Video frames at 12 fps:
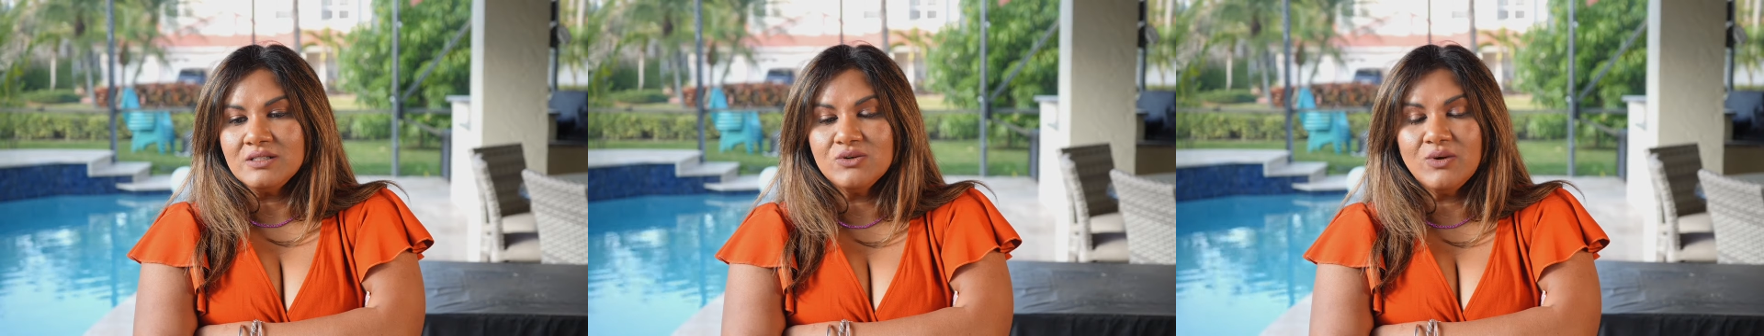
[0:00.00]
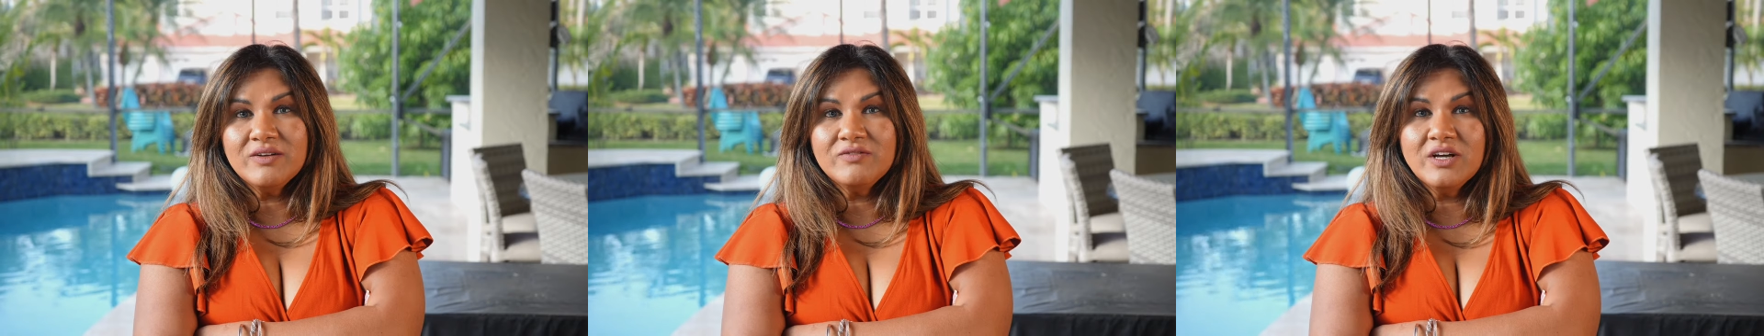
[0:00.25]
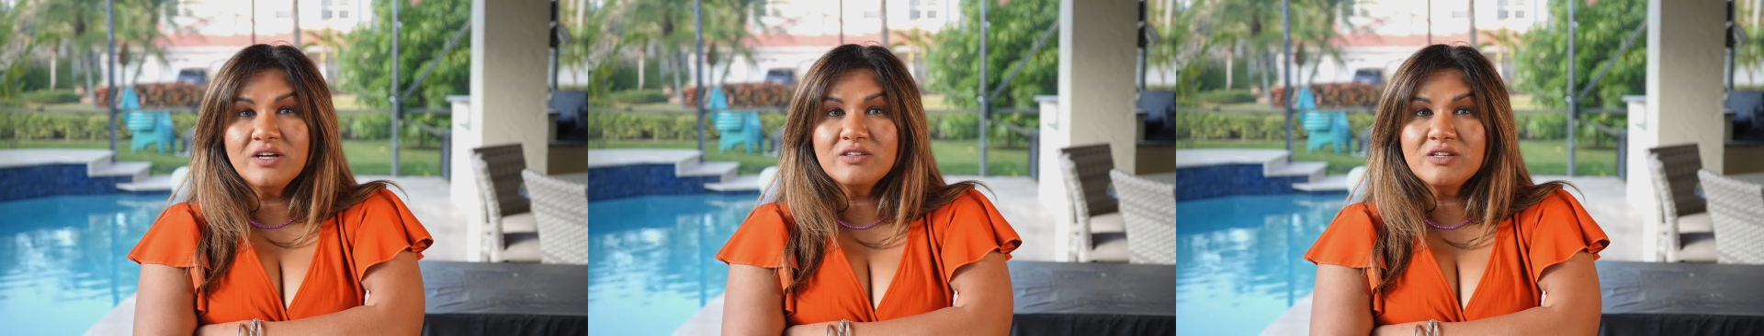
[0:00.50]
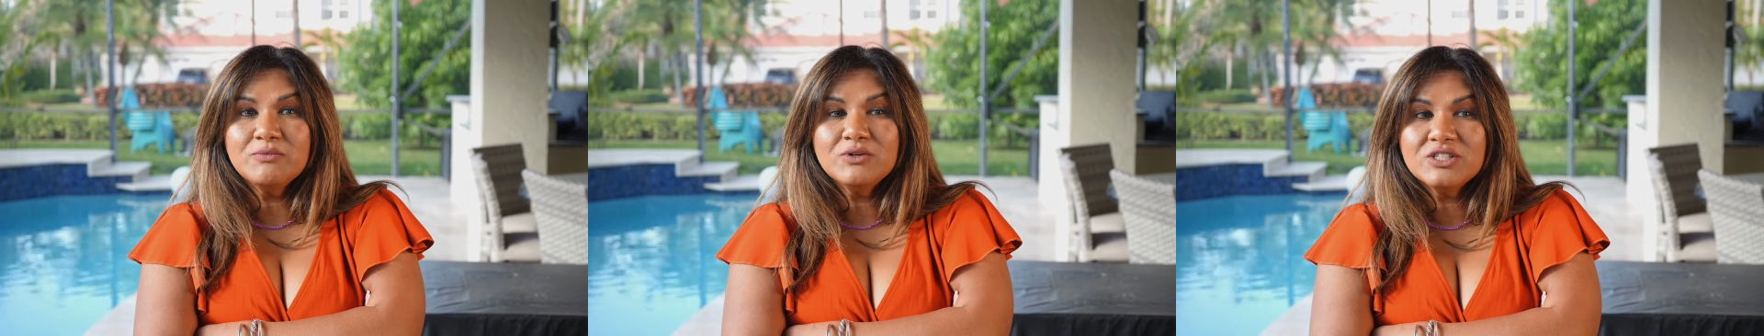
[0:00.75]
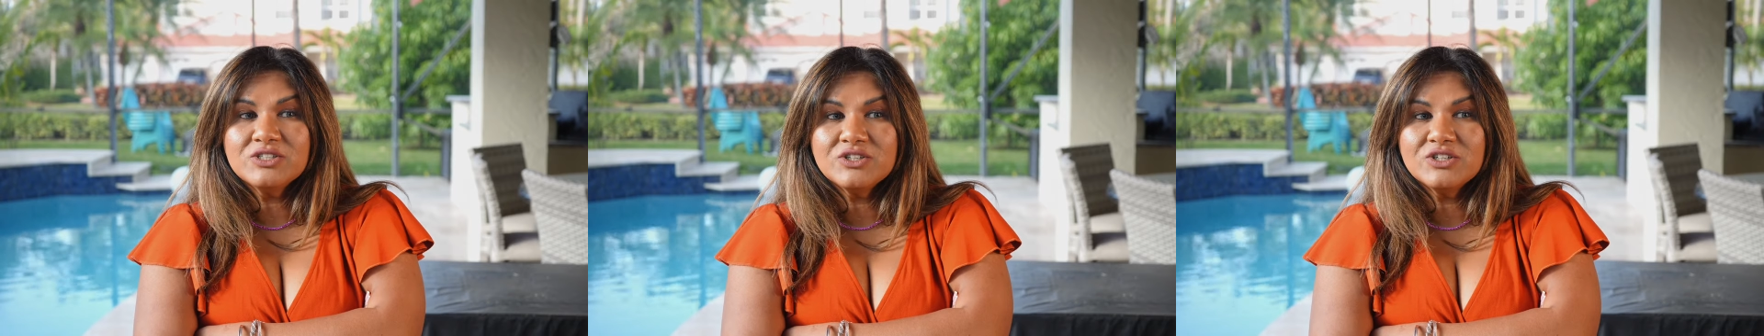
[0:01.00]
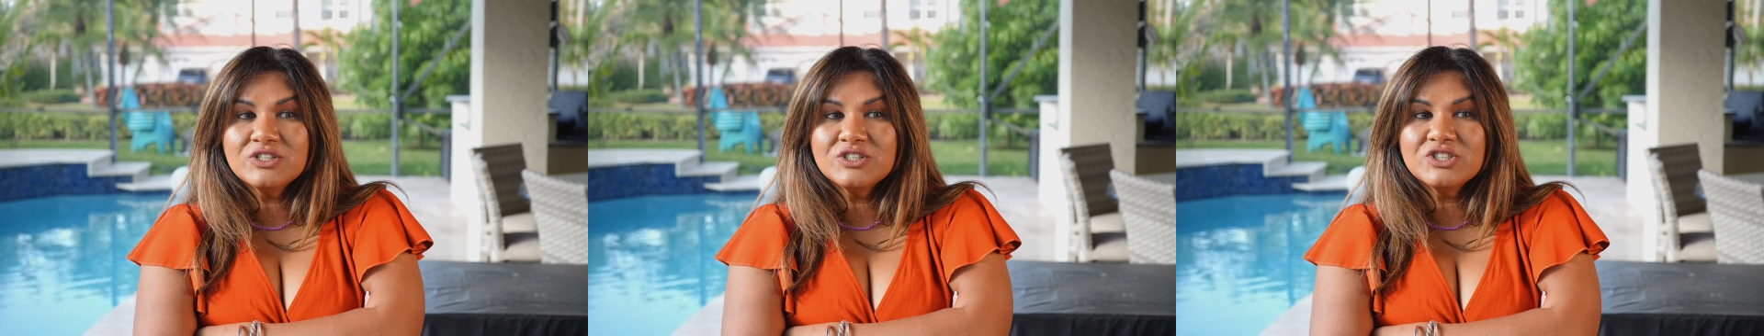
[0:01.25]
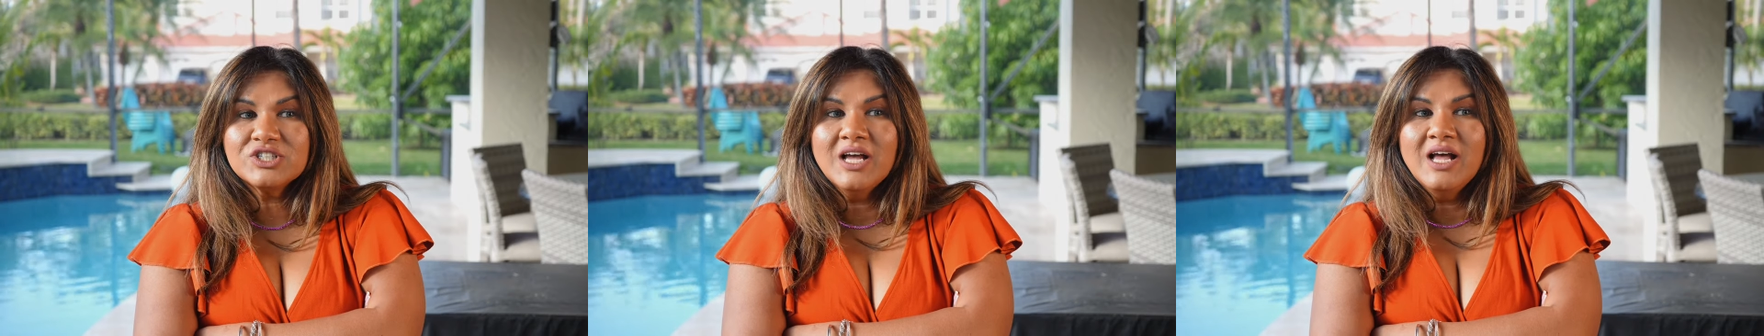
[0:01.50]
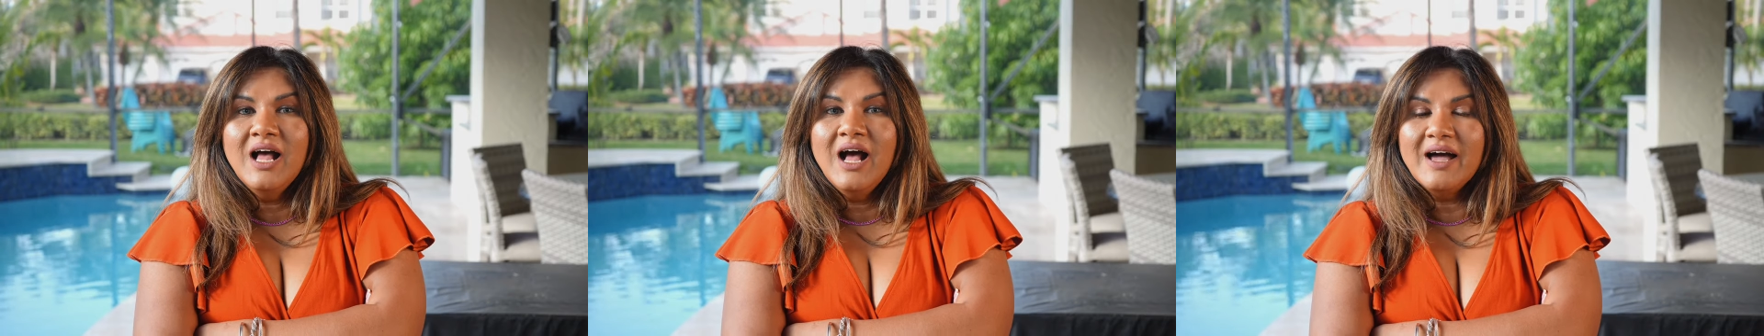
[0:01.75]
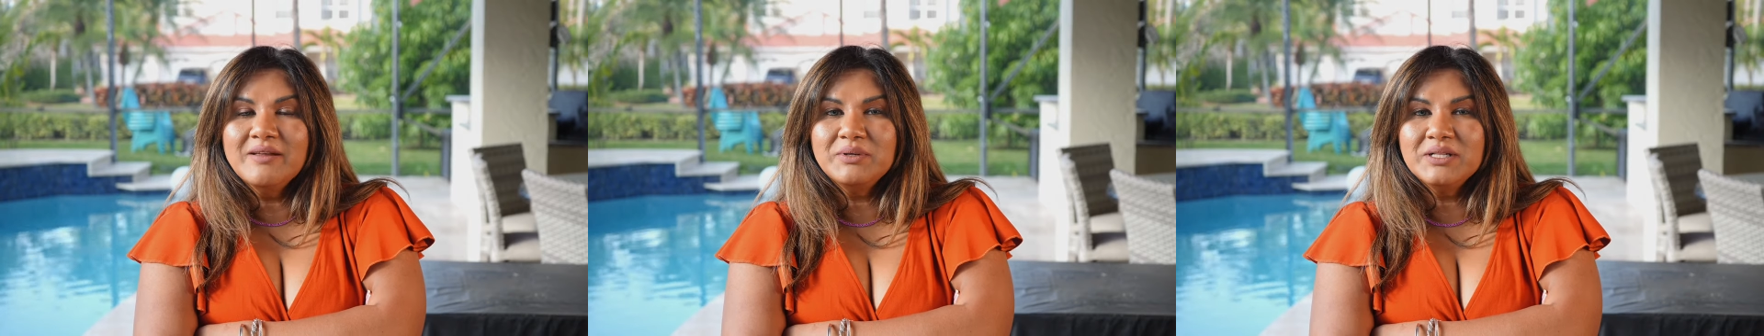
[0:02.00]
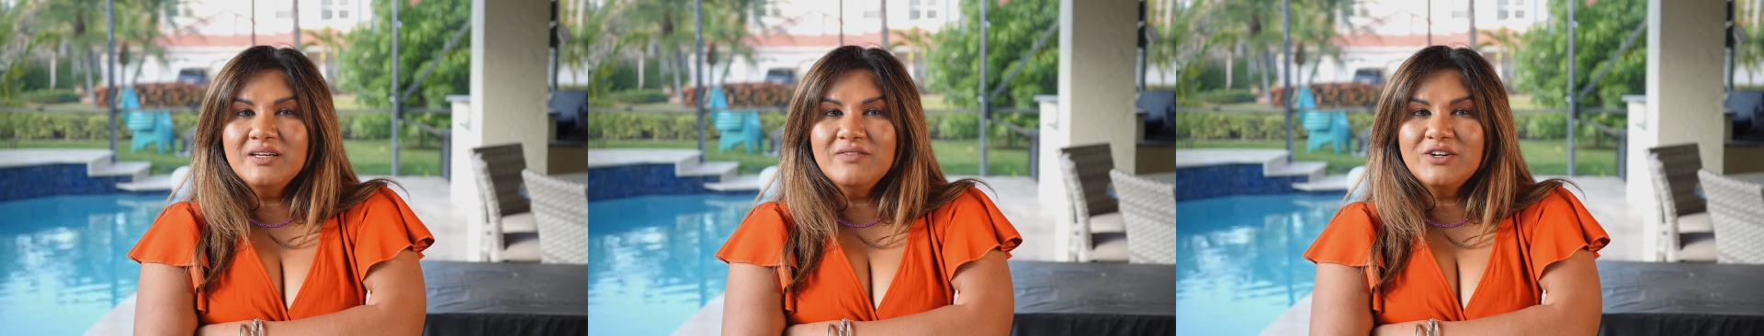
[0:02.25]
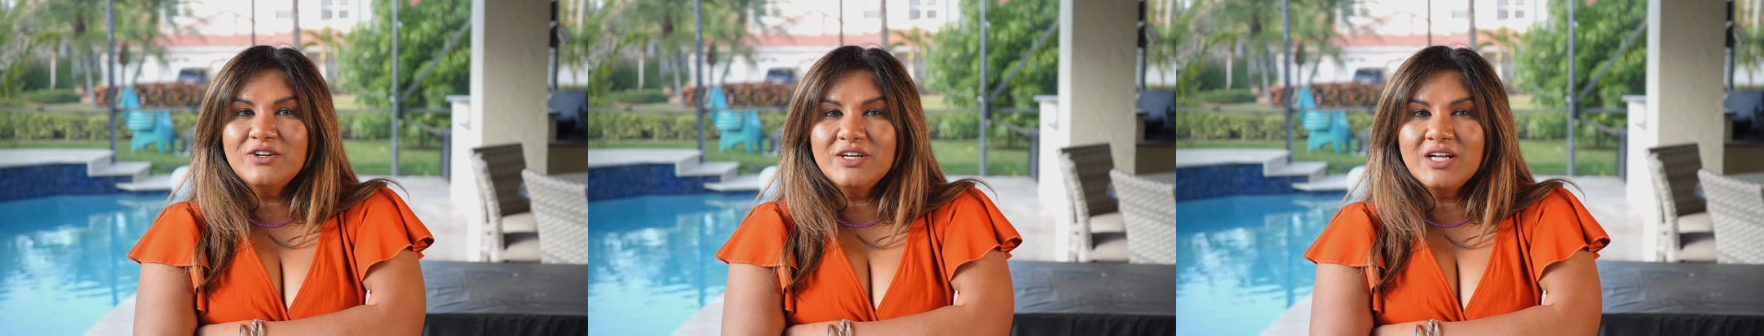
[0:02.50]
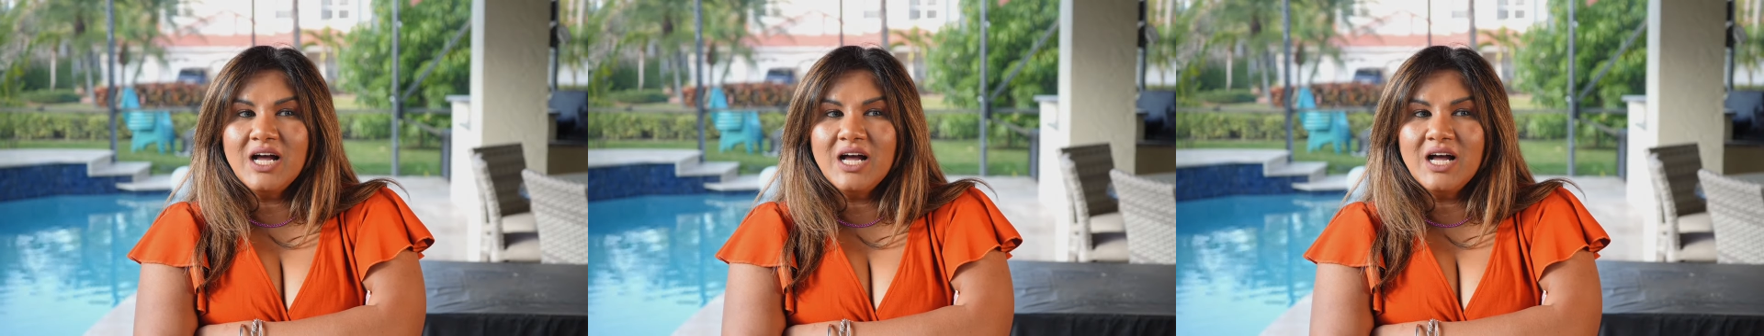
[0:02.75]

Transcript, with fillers: So I've done some research and believe it or